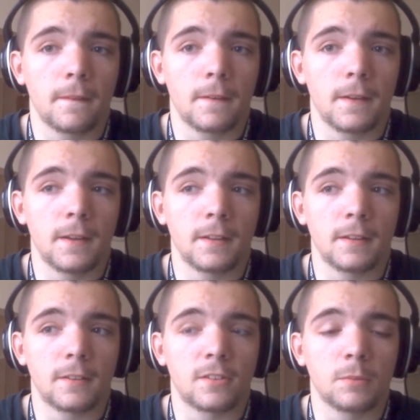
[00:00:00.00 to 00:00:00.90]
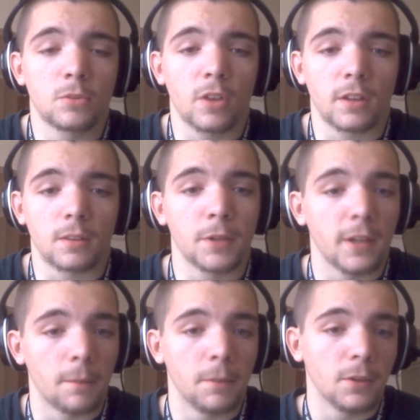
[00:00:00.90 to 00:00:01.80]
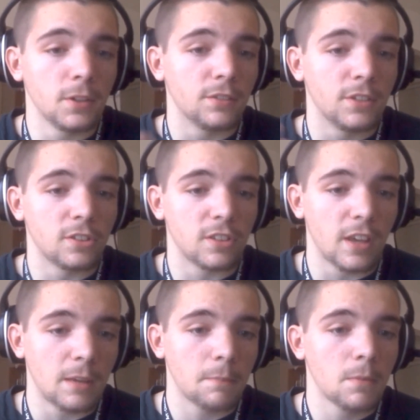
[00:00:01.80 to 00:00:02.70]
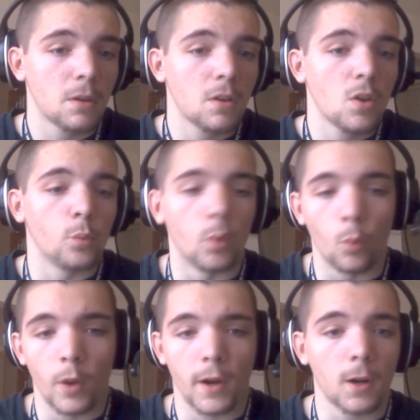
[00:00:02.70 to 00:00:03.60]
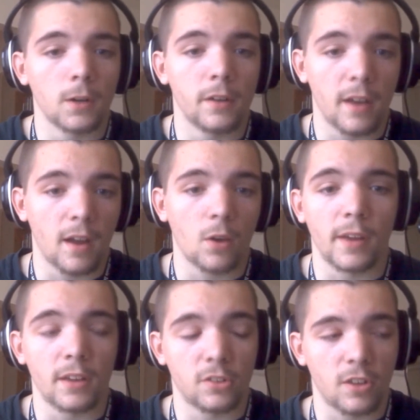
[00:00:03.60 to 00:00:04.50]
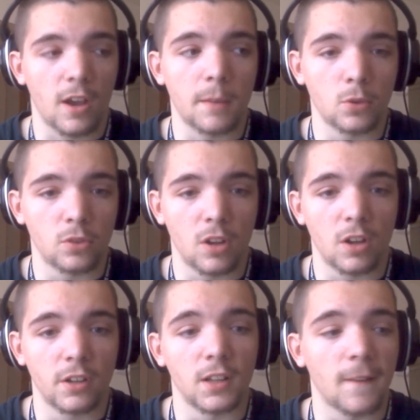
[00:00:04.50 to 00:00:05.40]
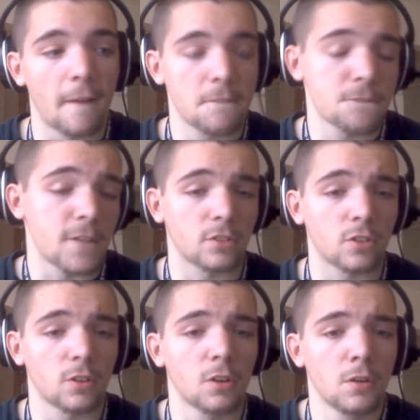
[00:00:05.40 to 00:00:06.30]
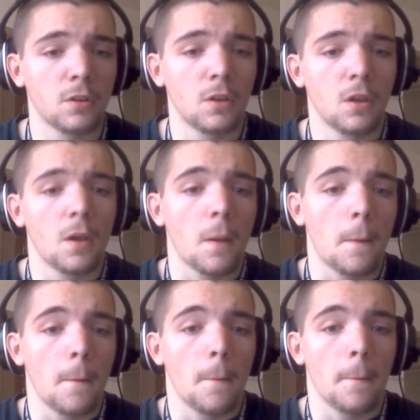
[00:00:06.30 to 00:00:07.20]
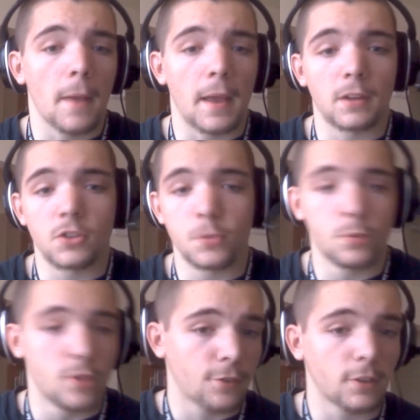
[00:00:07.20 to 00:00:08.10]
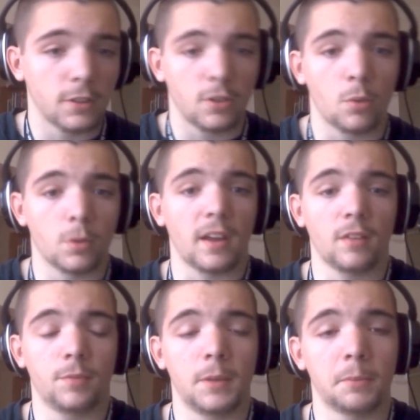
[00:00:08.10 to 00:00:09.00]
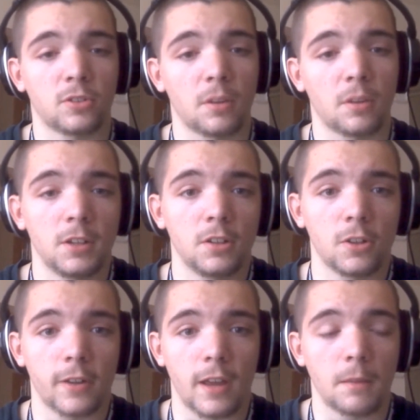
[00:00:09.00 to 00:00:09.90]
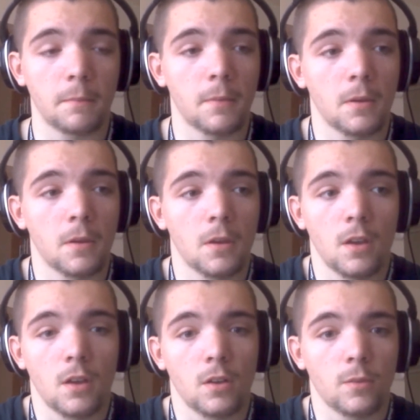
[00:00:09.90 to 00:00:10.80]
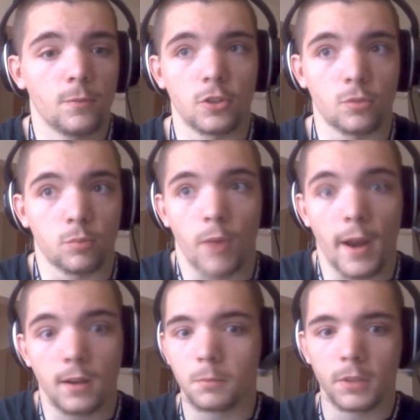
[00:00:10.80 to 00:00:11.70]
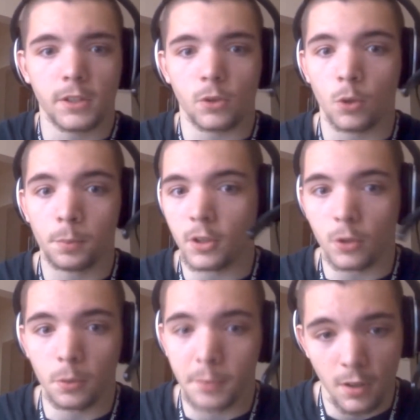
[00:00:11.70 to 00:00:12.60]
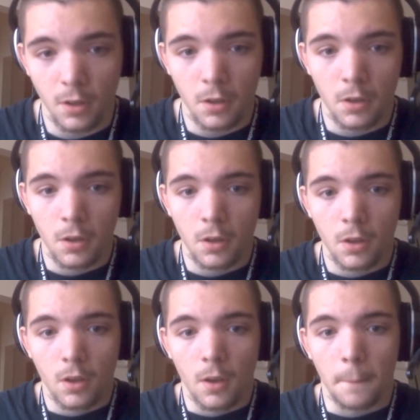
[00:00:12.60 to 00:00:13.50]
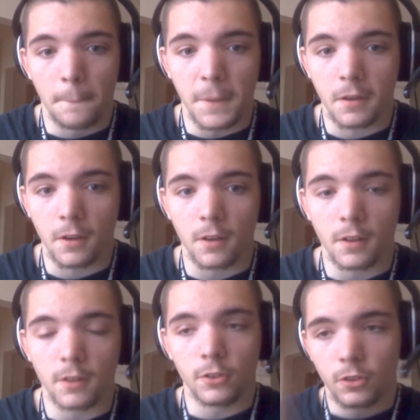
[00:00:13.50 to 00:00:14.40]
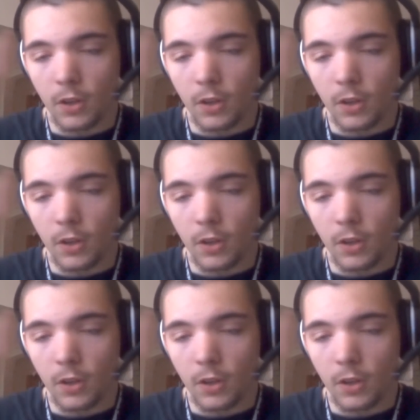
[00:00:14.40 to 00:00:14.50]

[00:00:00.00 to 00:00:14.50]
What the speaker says: it seems like the playability of this game will wear down as time goes on a lot faster. And you definitely don't want to have people summon in your game just randomly hoopty-doopty, because